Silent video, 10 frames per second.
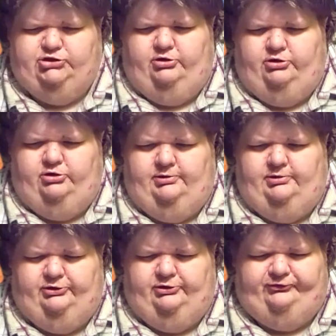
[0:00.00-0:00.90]
and the seas
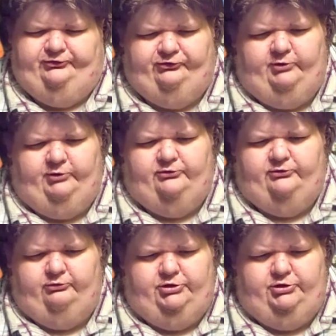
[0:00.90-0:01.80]
around Korea,
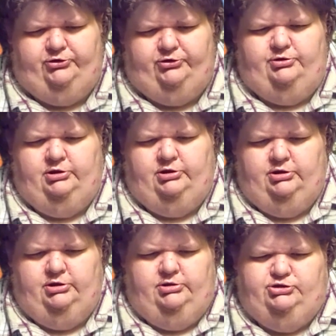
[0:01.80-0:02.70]

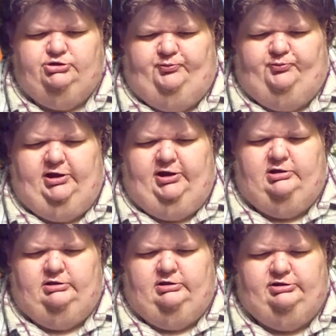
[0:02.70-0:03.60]
Japan, and the Yellow
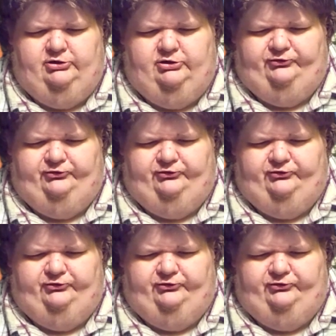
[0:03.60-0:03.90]
Sea.